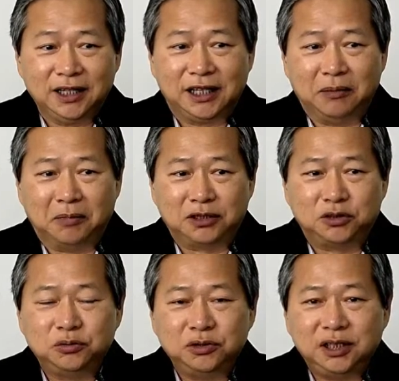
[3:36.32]
they
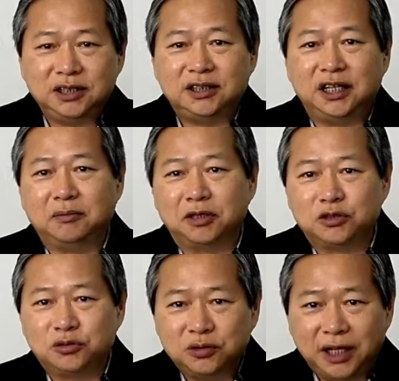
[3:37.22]
must do this, they
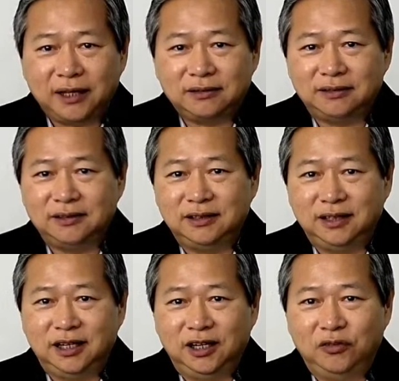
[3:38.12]
must do that,
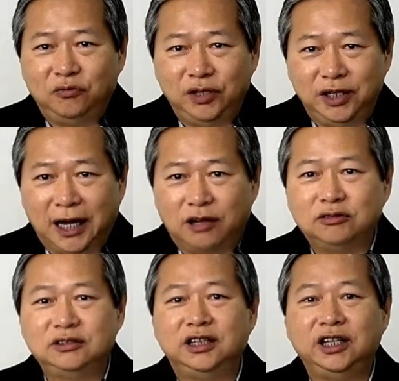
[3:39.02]

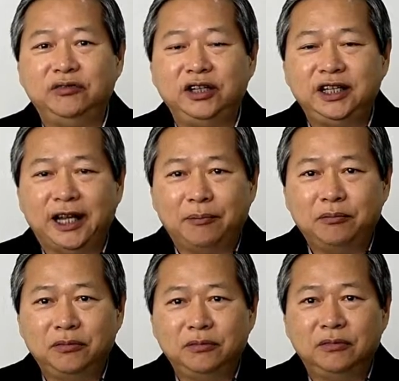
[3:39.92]
without giving
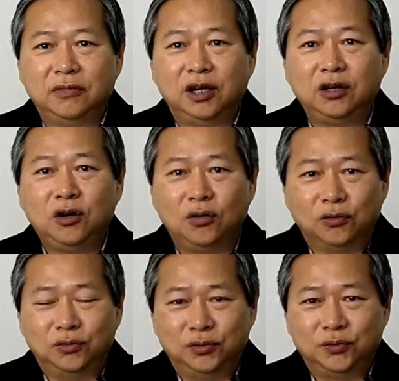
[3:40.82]
them a
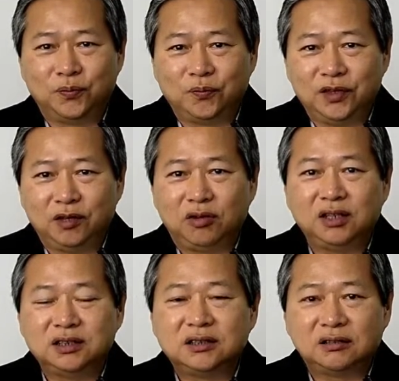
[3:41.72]
goal.
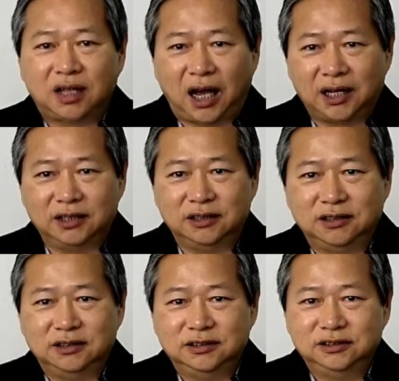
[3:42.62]
What is the target
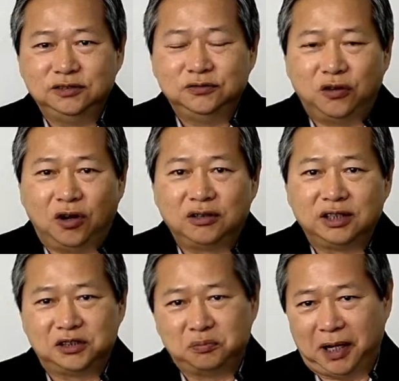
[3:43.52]
for
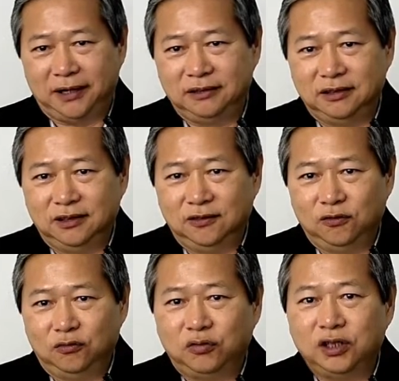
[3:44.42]
this month?
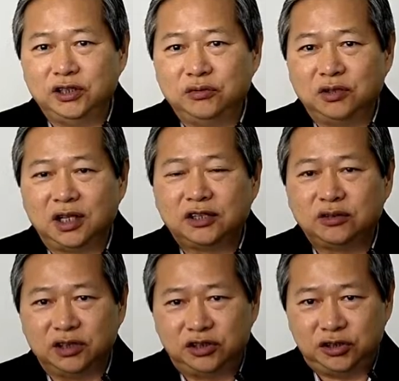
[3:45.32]
What you would like
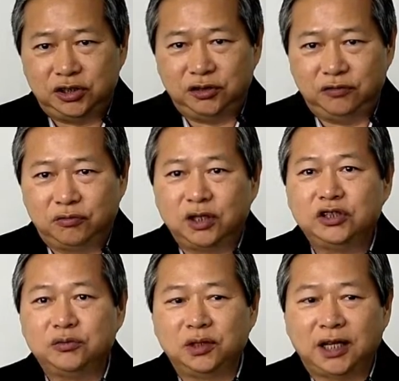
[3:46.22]
to achieve?
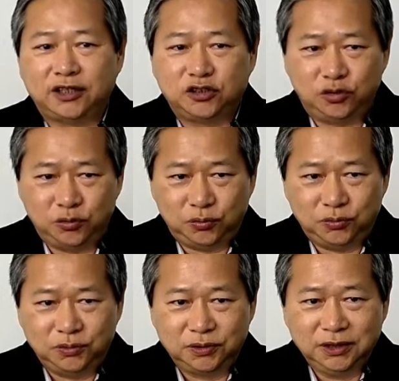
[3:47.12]
What you would like to do?
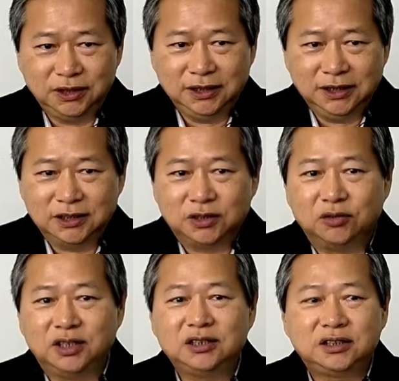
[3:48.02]

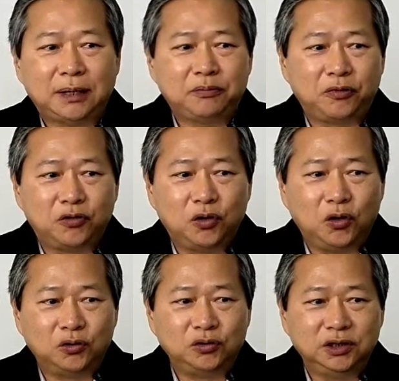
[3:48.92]
So this type of
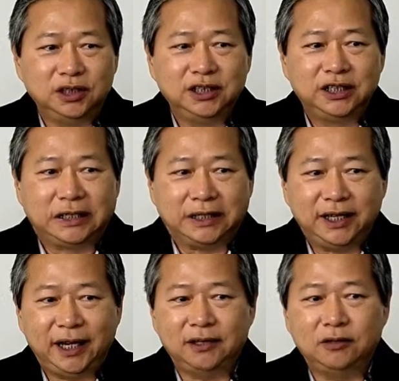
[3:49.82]
goal
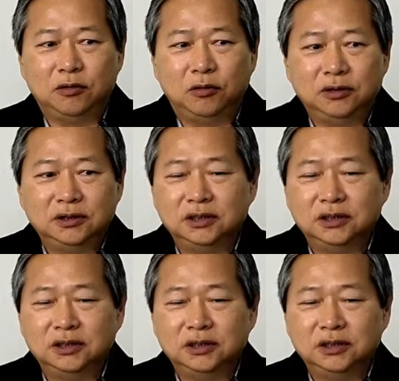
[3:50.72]
create,